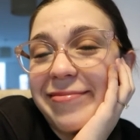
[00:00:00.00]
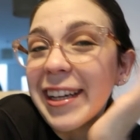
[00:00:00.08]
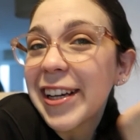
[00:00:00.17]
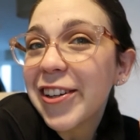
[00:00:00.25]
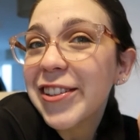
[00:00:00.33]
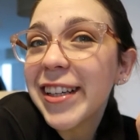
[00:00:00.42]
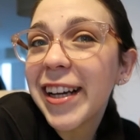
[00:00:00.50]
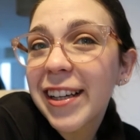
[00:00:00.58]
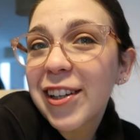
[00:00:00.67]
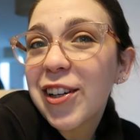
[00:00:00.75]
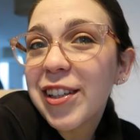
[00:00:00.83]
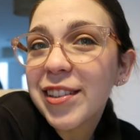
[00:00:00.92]
It
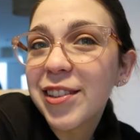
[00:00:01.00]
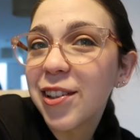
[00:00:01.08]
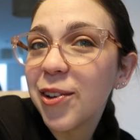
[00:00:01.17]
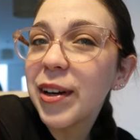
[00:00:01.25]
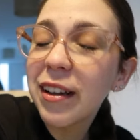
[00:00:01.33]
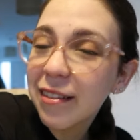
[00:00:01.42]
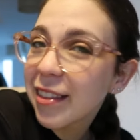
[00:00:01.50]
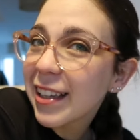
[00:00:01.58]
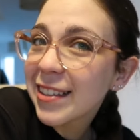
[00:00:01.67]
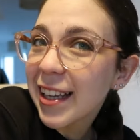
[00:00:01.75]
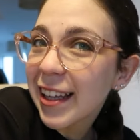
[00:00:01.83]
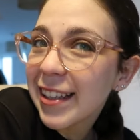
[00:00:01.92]
could, you know,
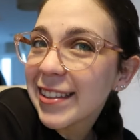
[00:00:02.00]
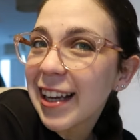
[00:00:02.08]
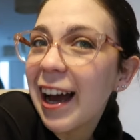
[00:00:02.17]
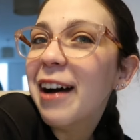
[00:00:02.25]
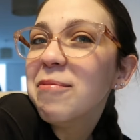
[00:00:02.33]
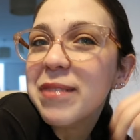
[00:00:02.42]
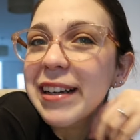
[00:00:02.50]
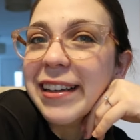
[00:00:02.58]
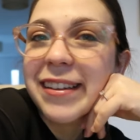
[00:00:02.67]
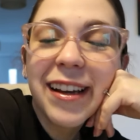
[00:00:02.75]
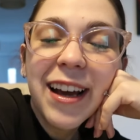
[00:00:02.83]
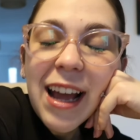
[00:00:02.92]
things like these
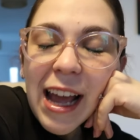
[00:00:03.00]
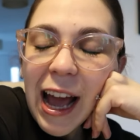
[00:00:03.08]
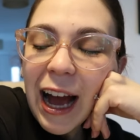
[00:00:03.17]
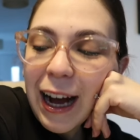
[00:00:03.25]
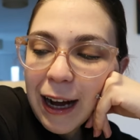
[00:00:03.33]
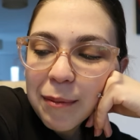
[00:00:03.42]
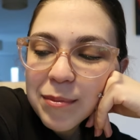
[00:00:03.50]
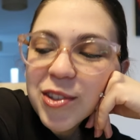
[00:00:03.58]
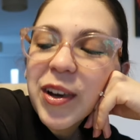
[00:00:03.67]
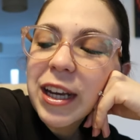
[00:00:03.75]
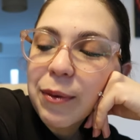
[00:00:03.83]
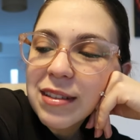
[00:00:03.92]
happen.
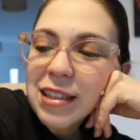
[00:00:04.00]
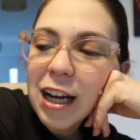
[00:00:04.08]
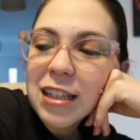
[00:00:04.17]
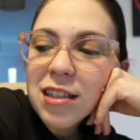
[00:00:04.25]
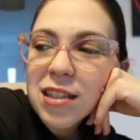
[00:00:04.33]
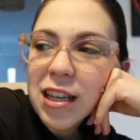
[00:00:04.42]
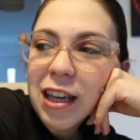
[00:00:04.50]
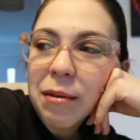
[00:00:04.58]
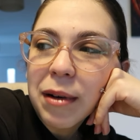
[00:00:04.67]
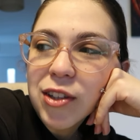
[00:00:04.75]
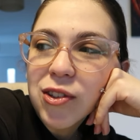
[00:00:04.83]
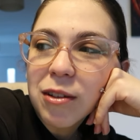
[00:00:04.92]
So anyways, I just think
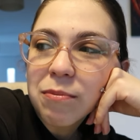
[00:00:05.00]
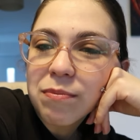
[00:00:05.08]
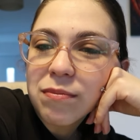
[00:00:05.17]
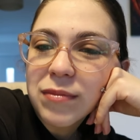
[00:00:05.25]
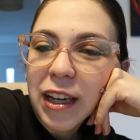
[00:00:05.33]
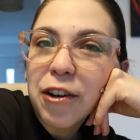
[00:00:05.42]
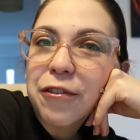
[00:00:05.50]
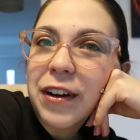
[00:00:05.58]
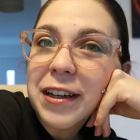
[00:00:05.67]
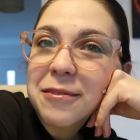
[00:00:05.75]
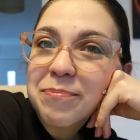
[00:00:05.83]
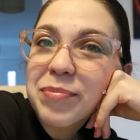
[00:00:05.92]
I'm actually
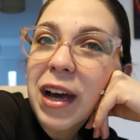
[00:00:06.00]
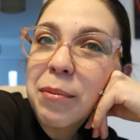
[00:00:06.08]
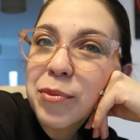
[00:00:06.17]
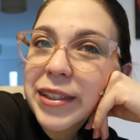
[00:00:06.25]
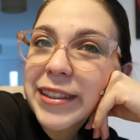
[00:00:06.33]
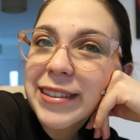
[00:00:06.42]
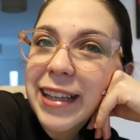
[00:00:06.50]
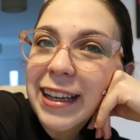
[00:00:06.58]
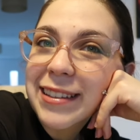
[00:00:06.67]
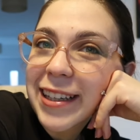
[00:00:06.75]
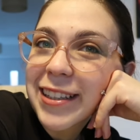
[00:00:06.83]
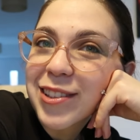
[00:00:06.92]
terrified, but I'm really
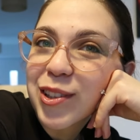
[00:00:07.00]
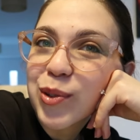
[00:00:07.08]
excited